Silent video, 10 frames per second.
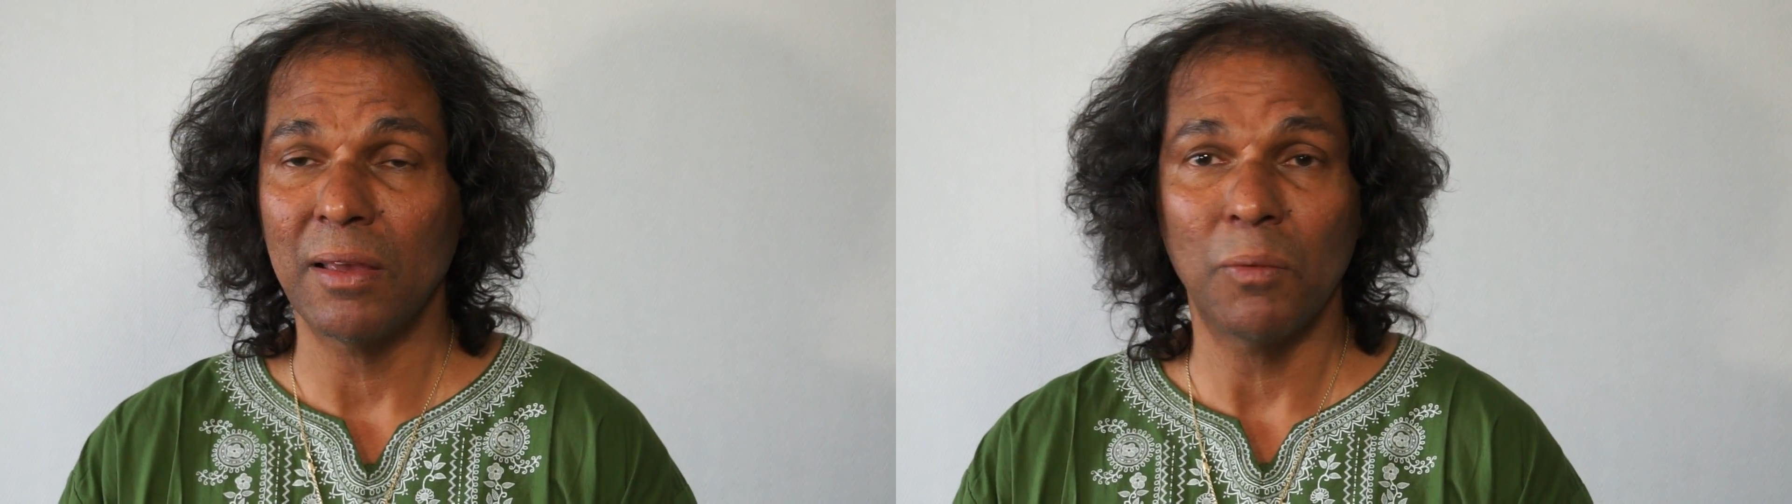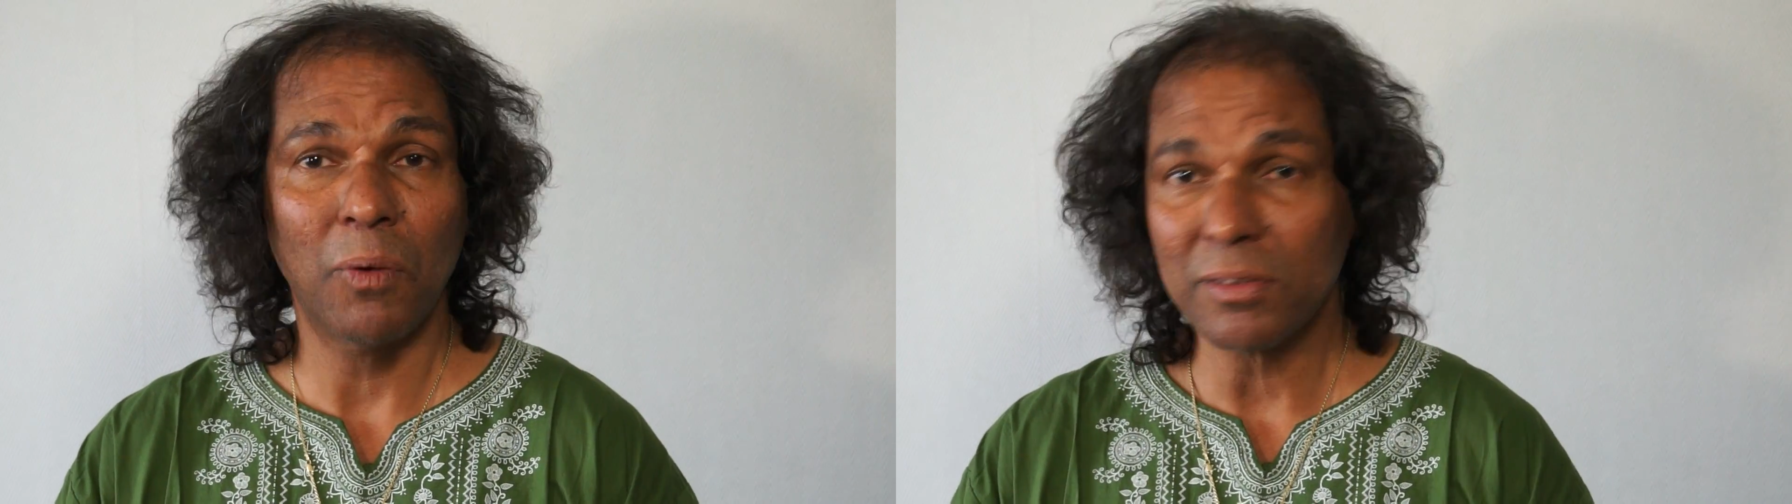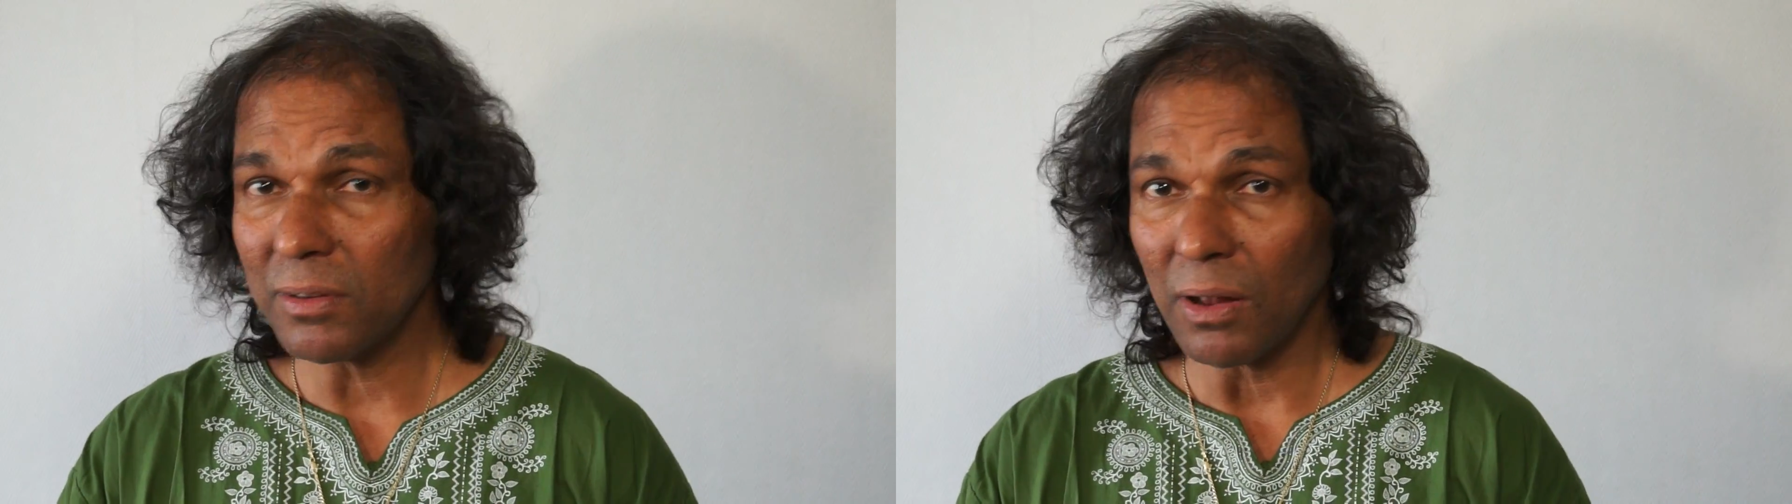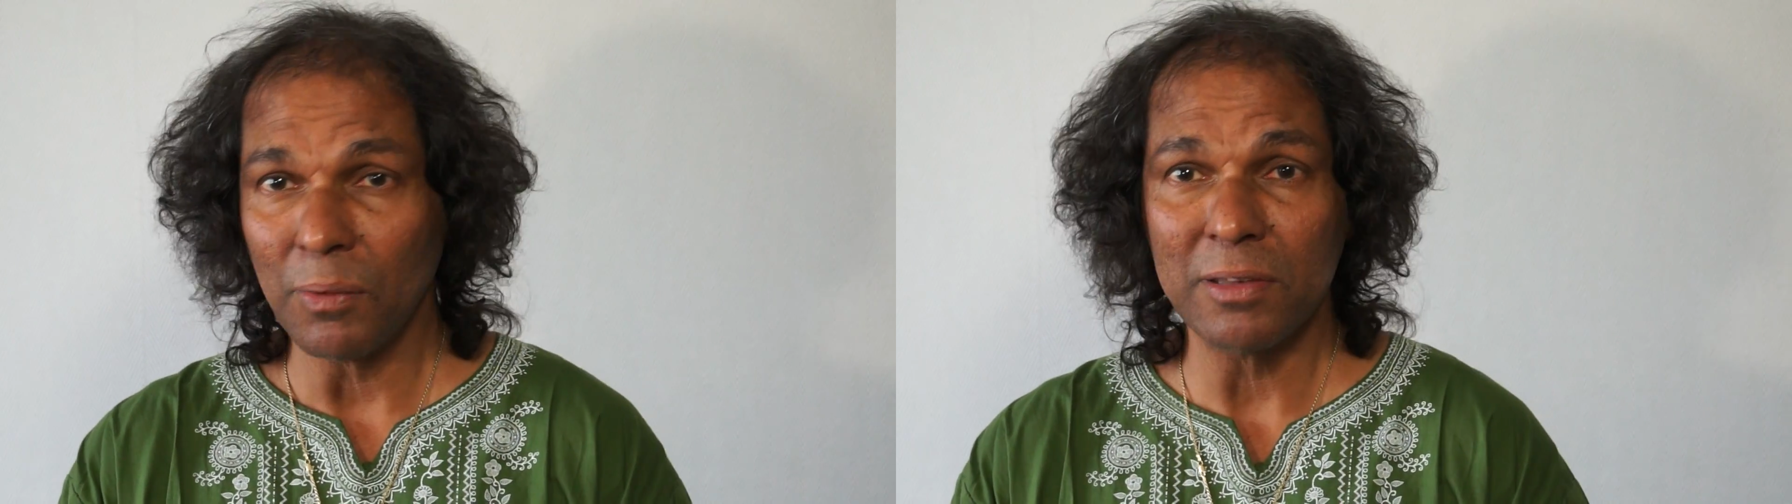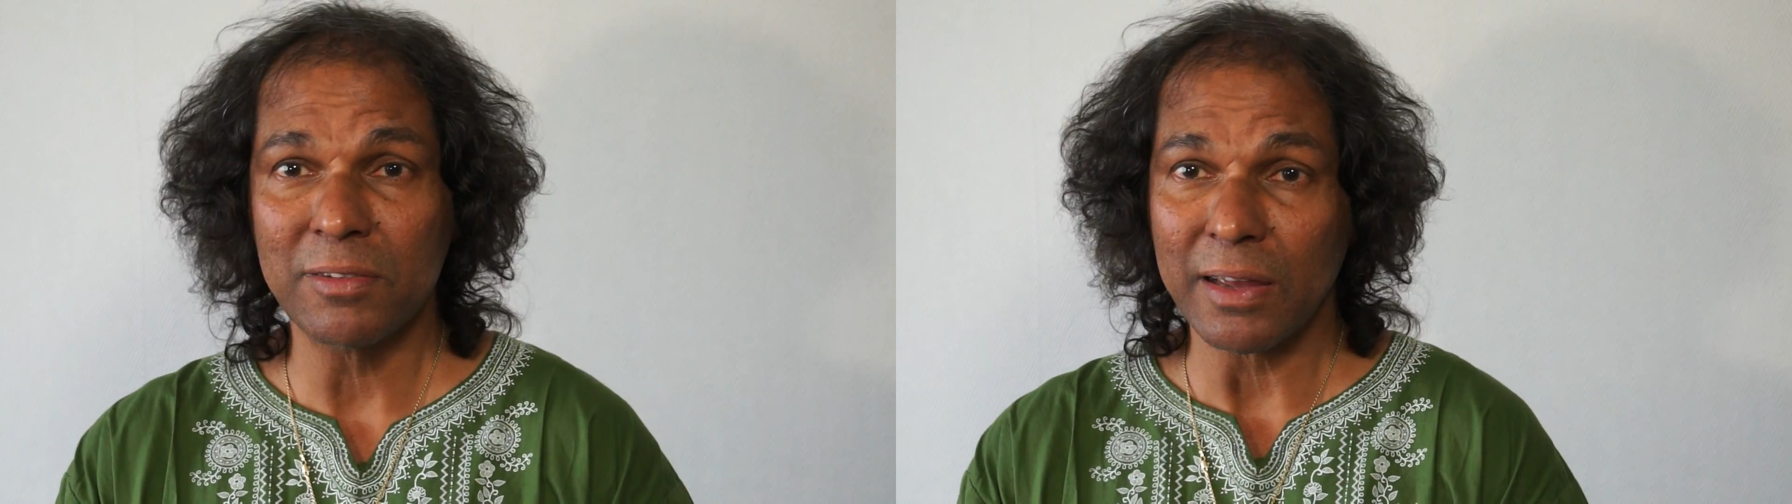wasn't
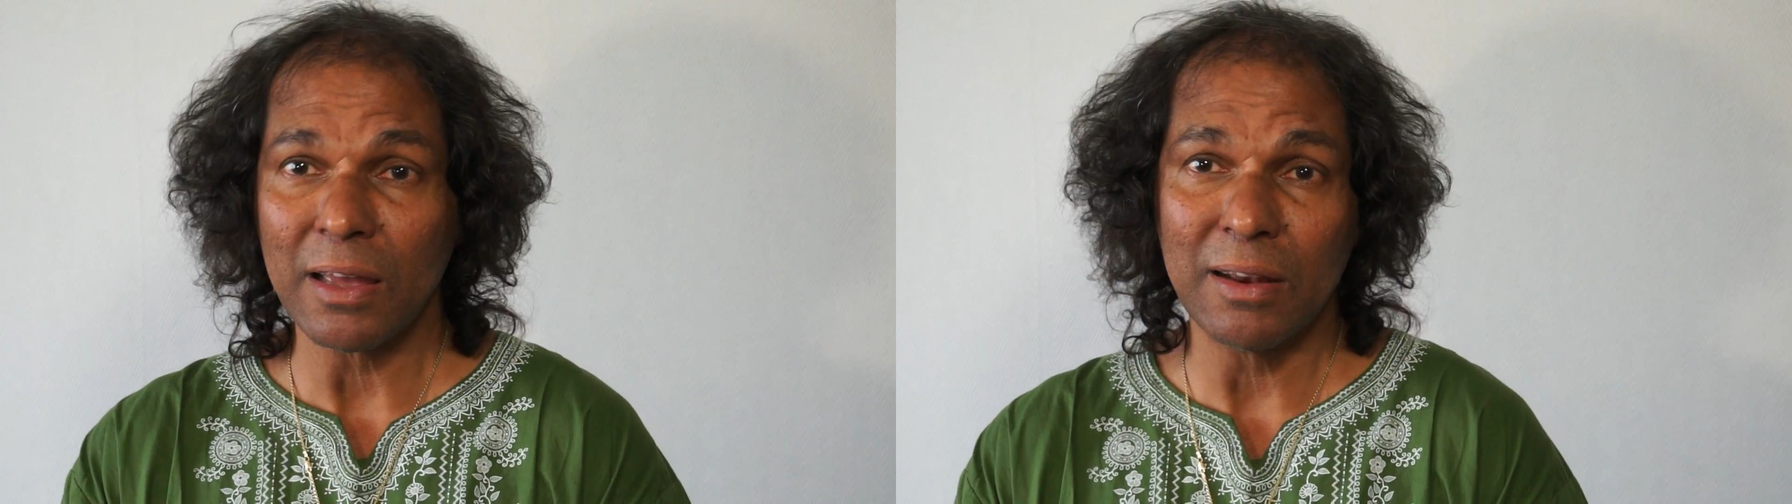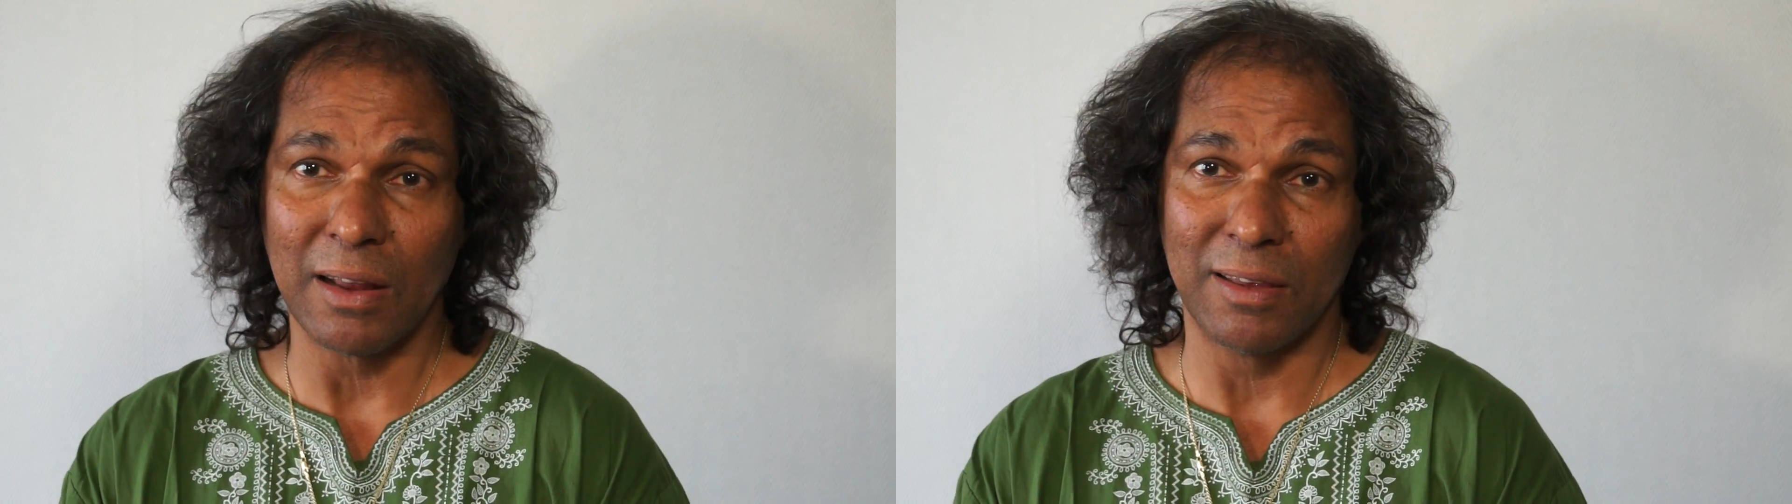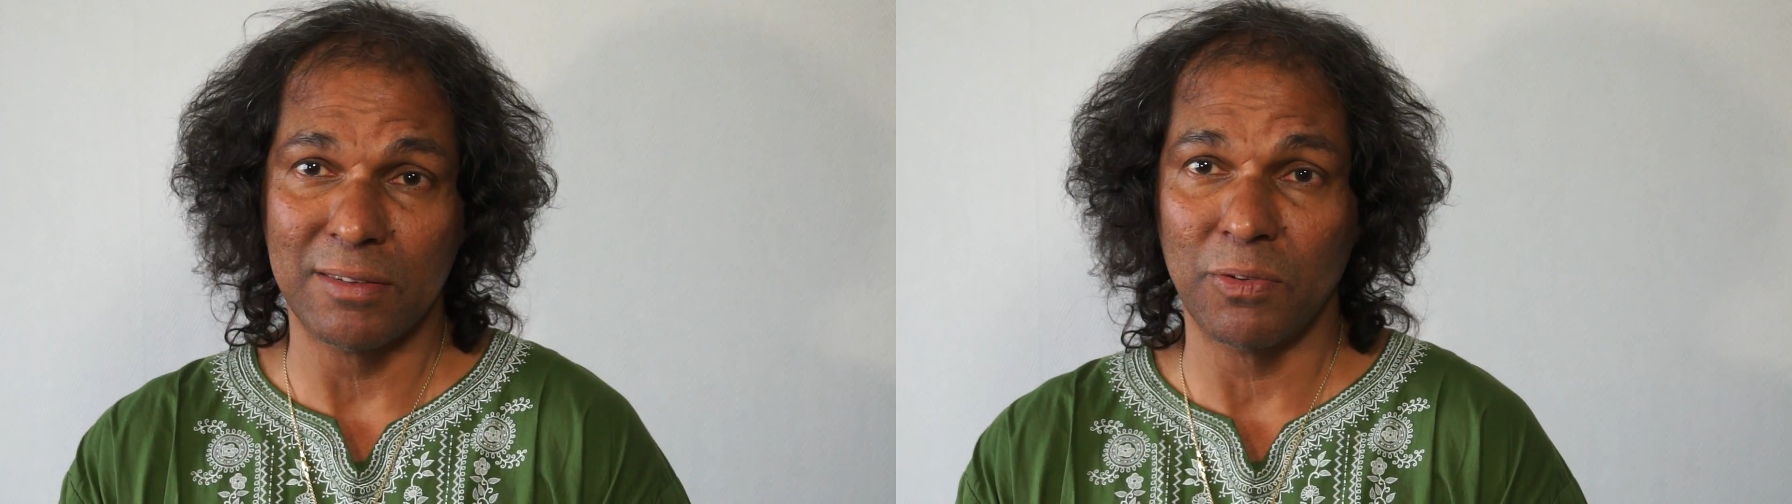always recognized